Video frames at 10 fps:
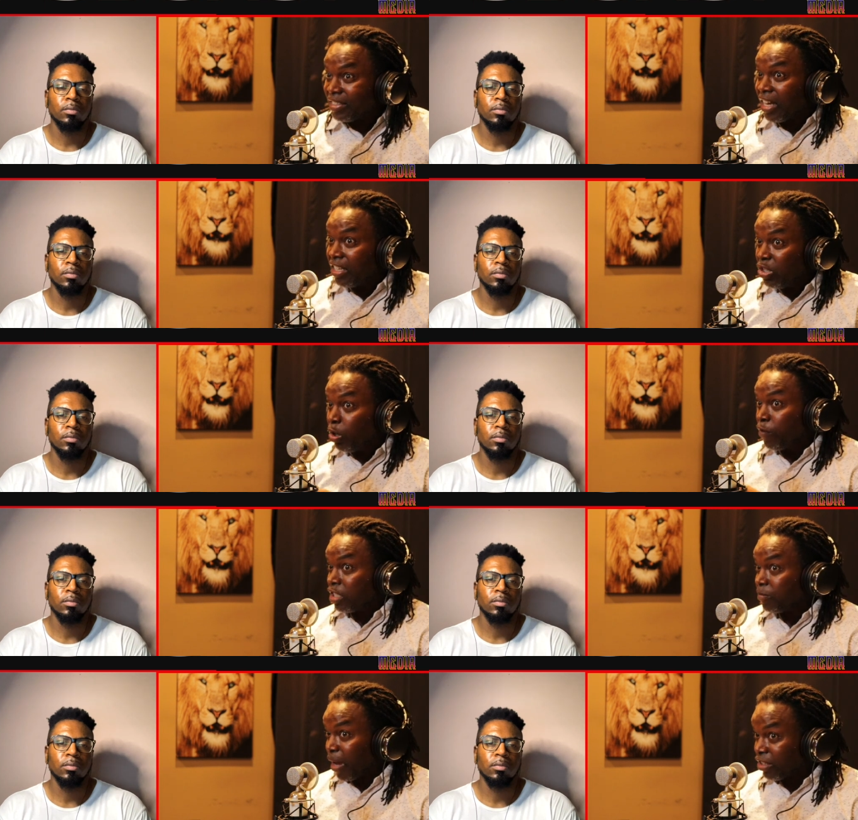Speaker 1: telling you to
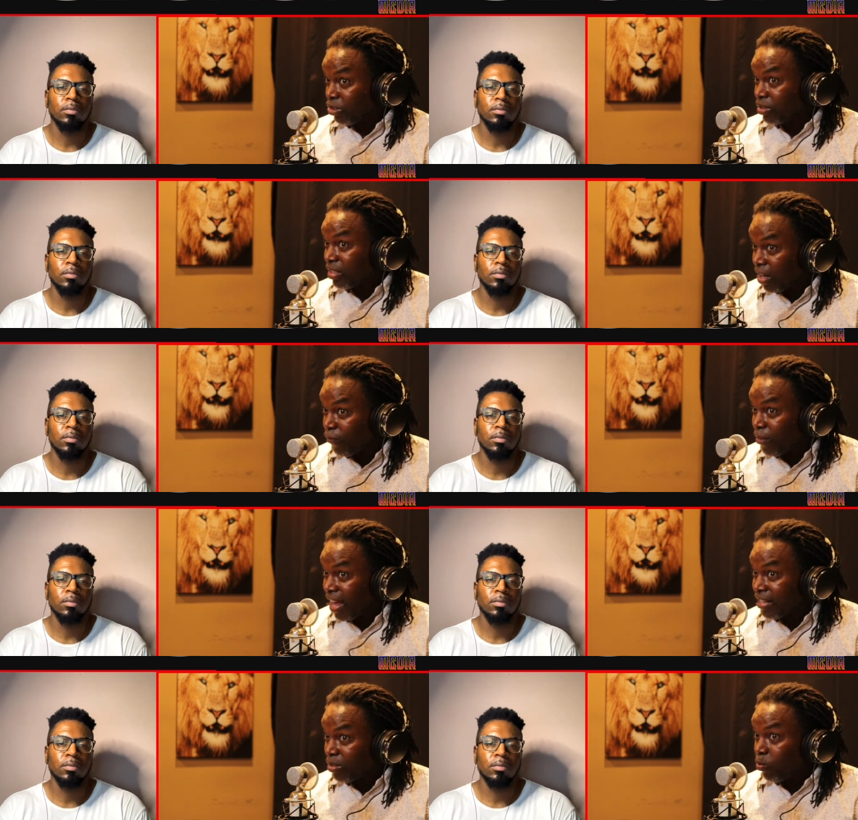respect yourself
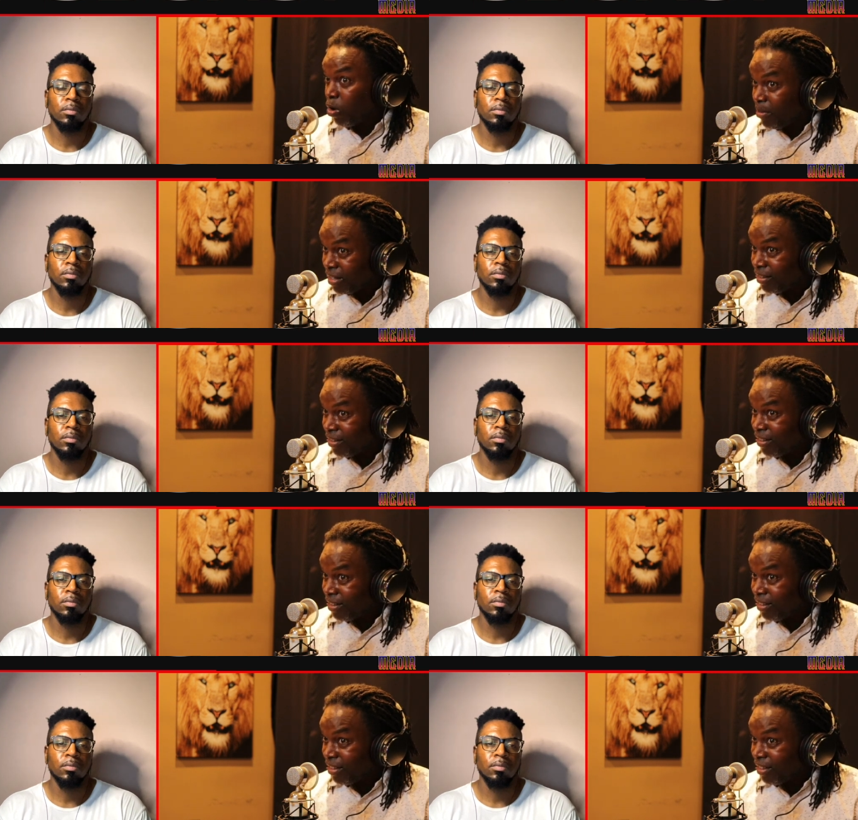as a woman?
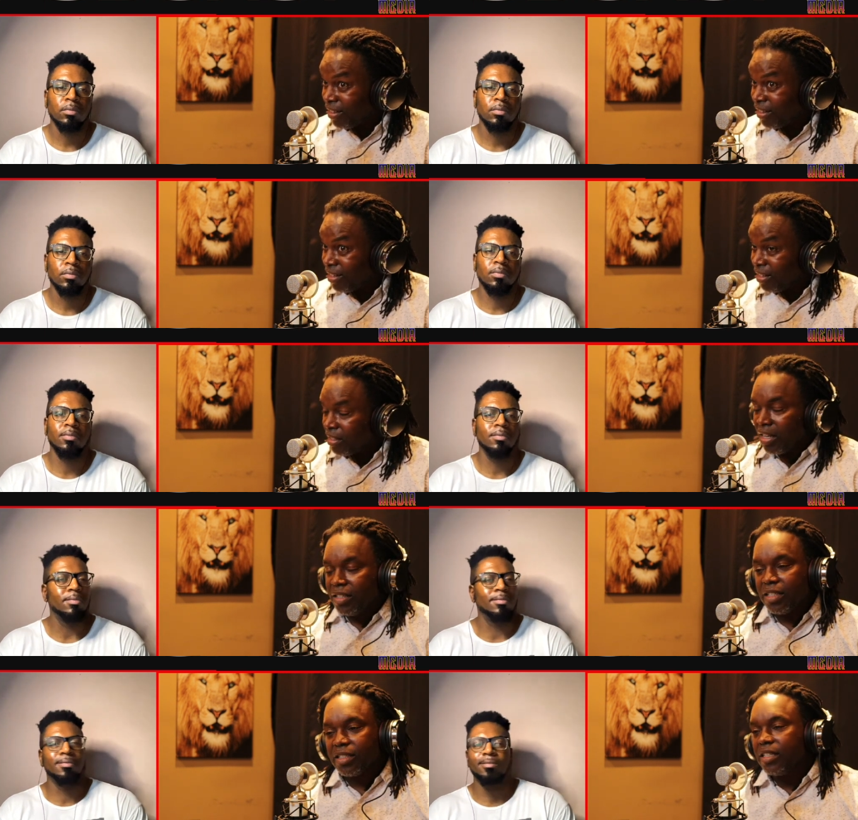
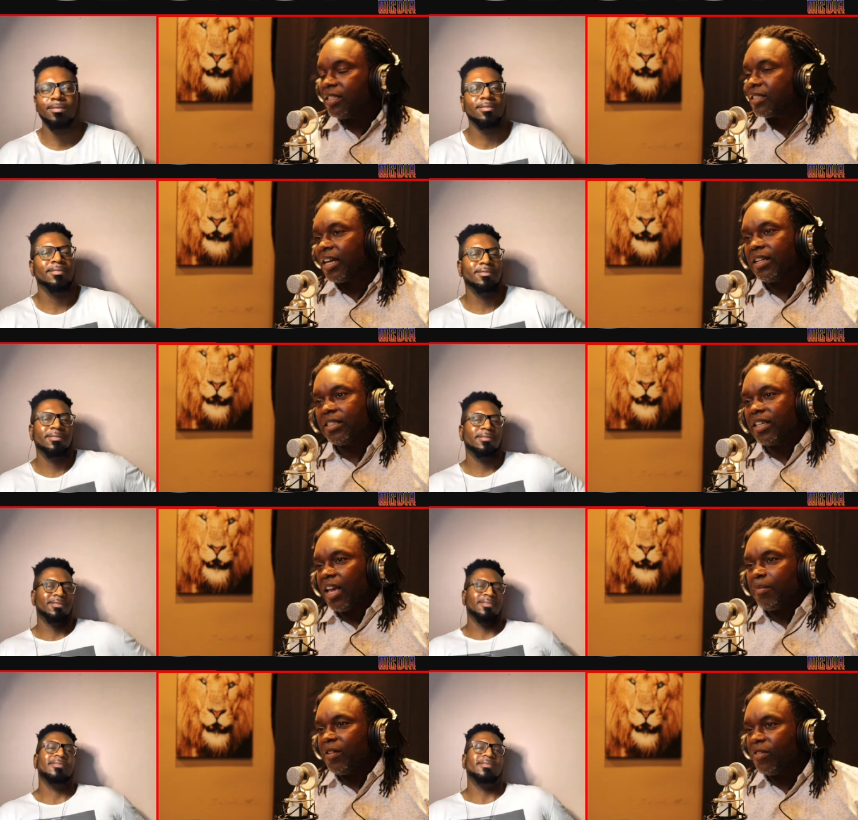This this this
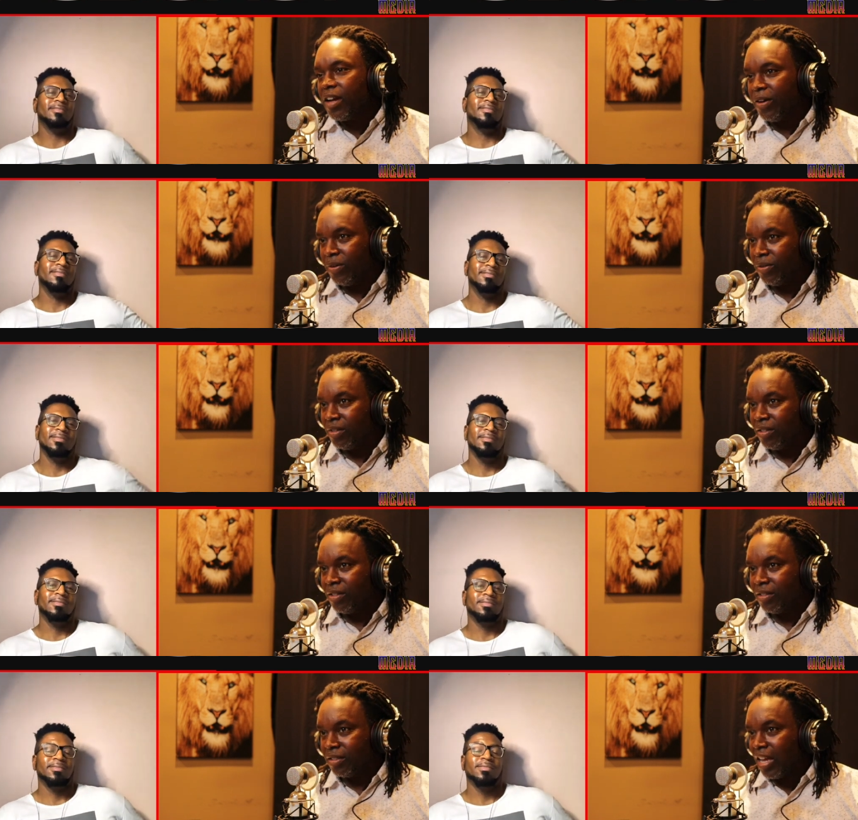can't be real.
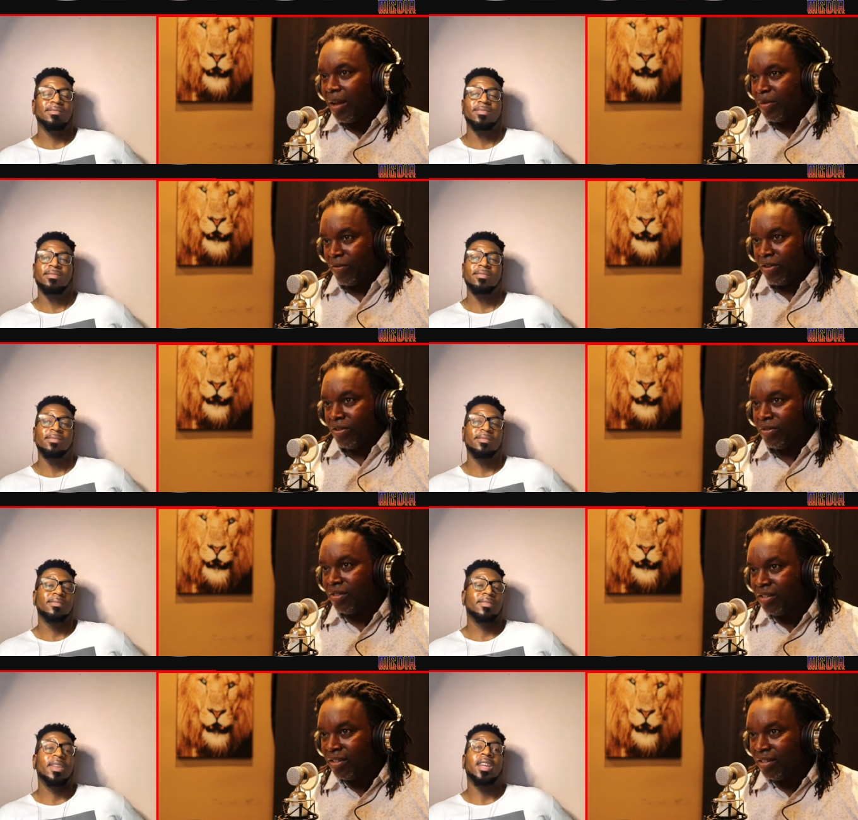This
Speaker 2: can't be real.
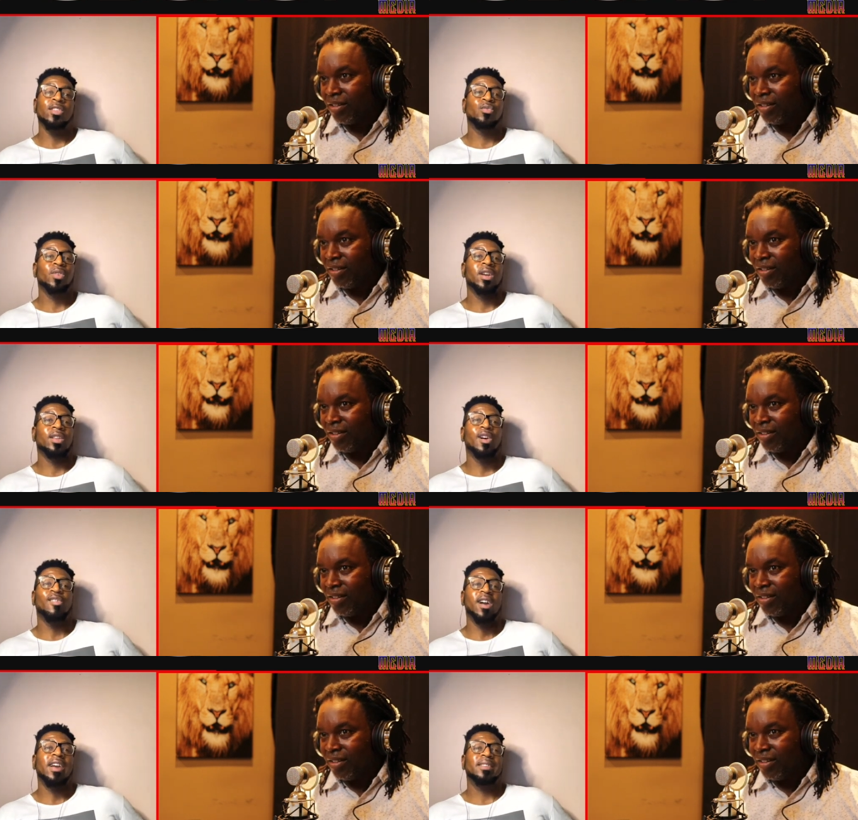It's real, all
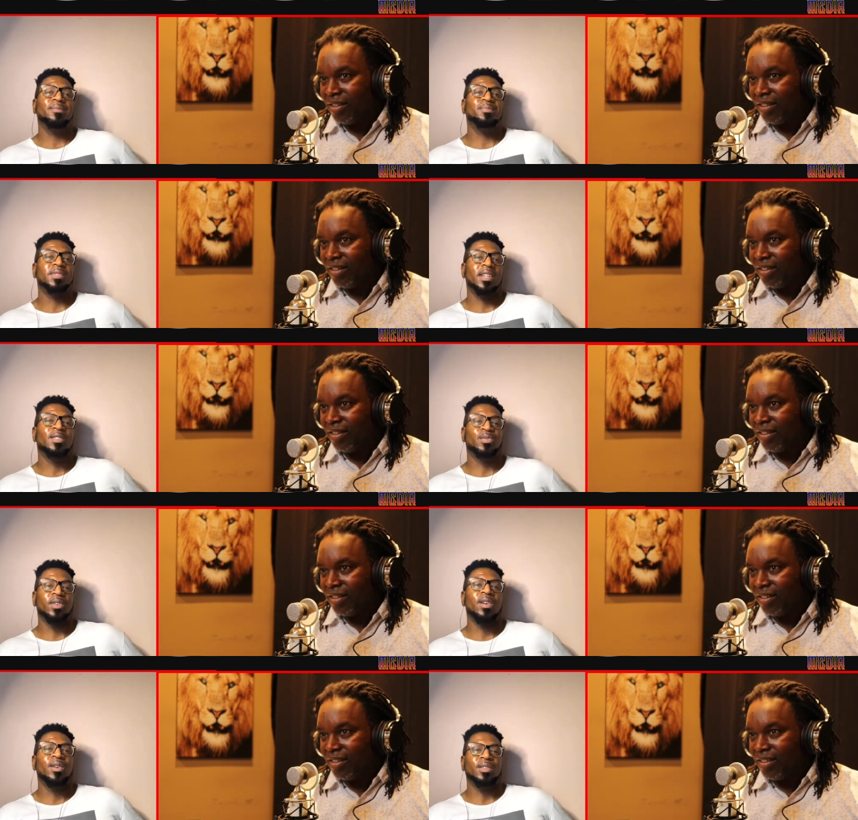right. It's
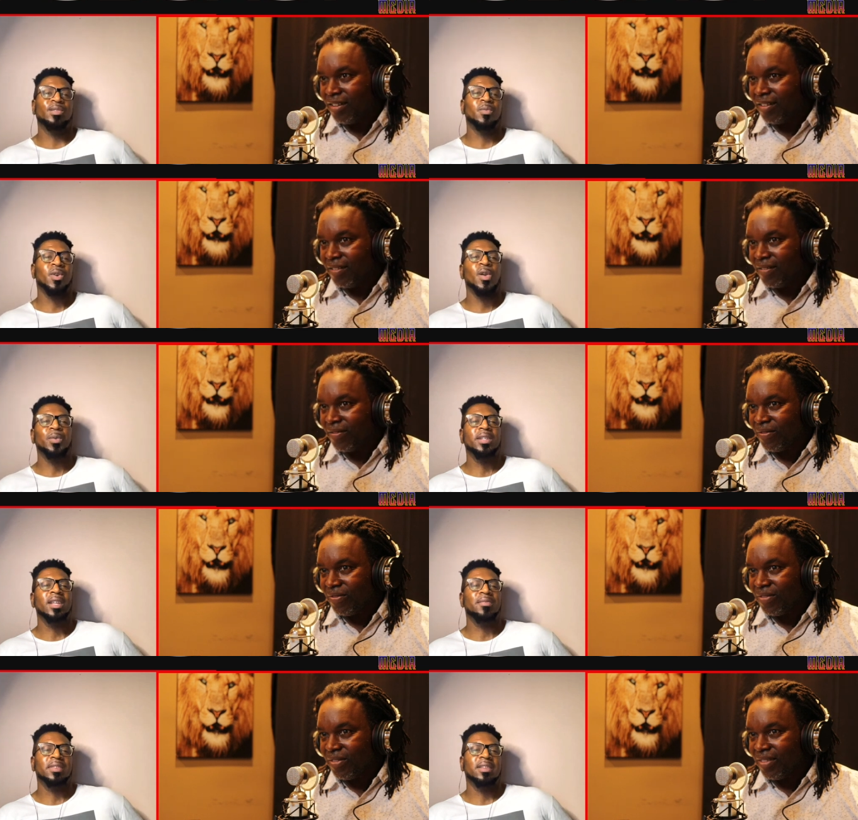real. It's the world we
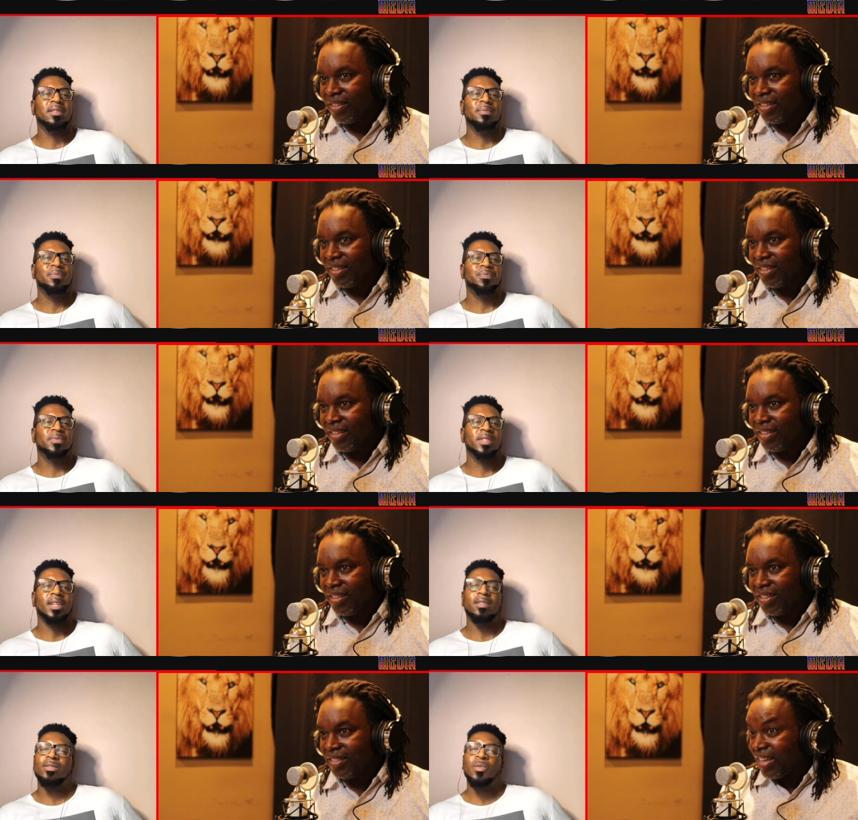living in.
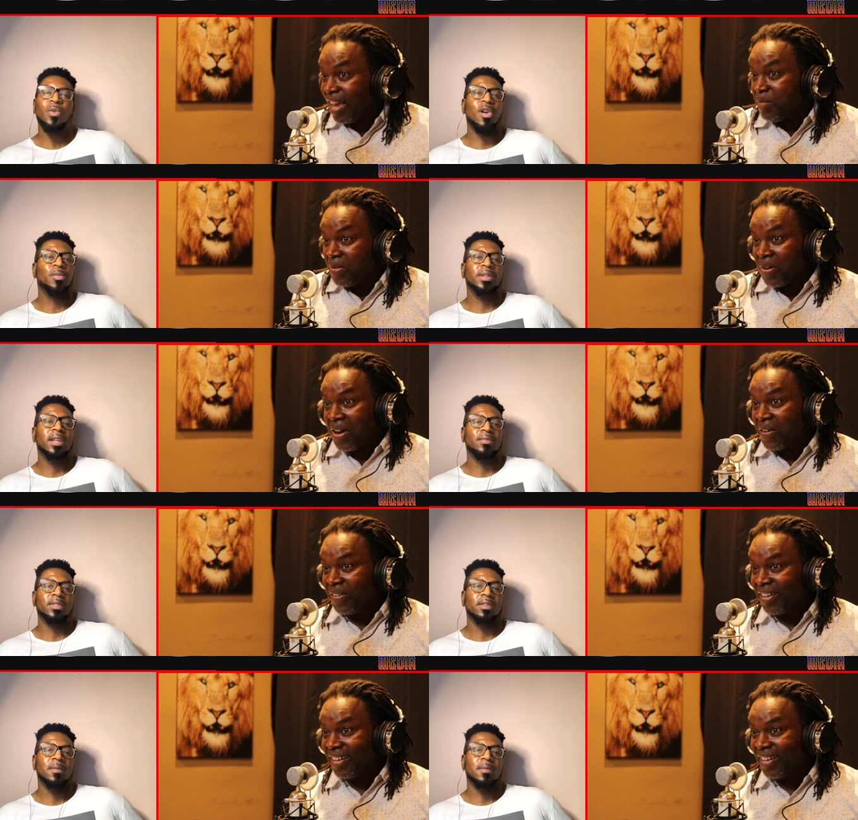It's this can't be real.